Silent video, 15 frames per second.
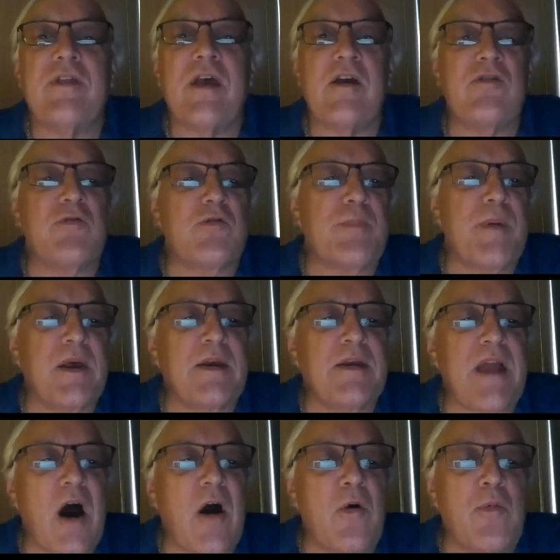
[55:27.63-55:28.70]
Thanks for spending
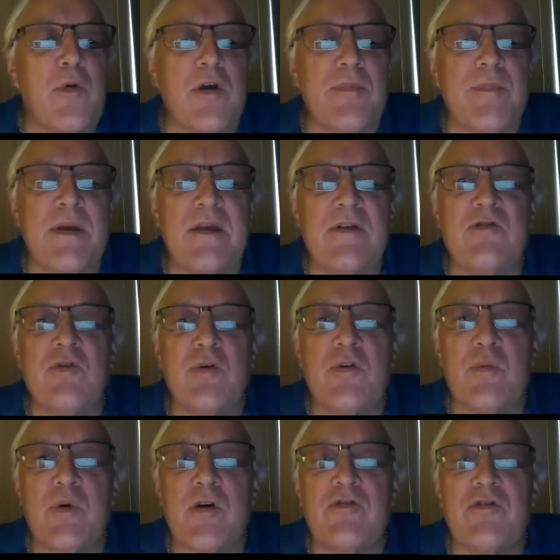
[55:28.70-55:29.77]
an hour with me. Enjoy
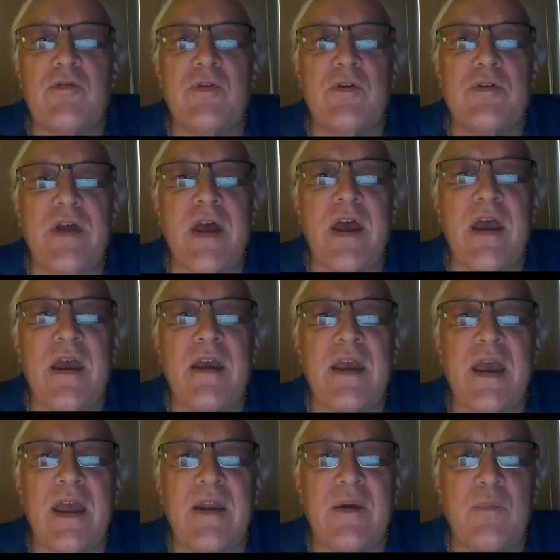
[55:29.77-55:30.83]
the rest of your day,
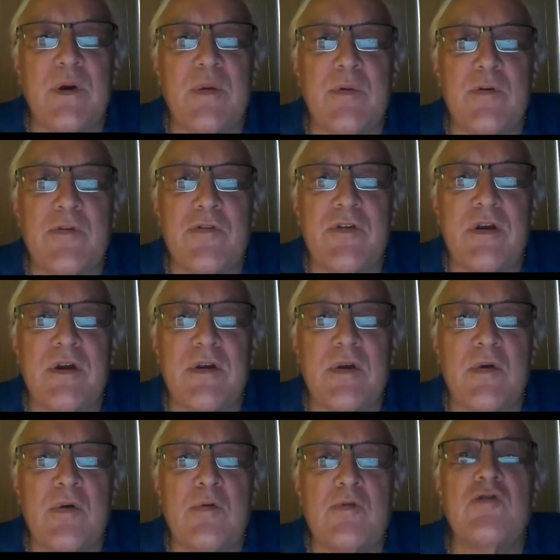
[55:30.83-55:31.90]
and we will see
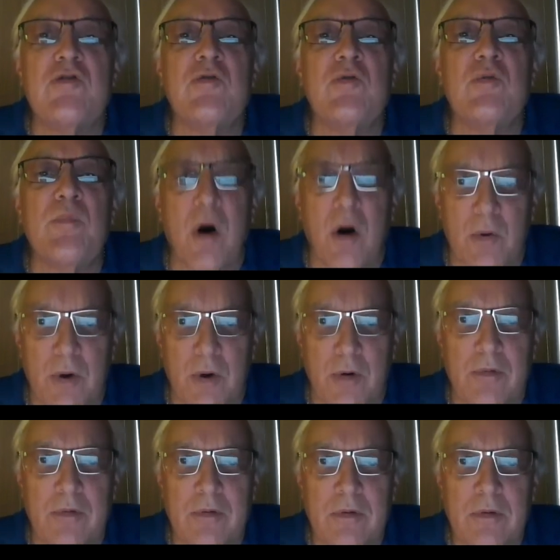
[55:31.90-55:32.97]
you tomorrow.
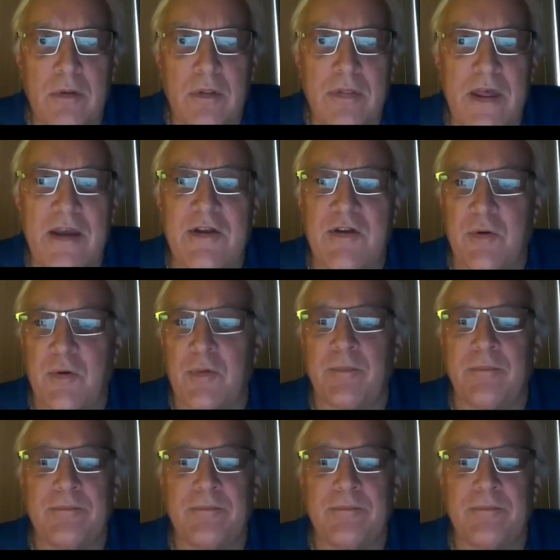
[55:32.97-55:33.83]
Thank you.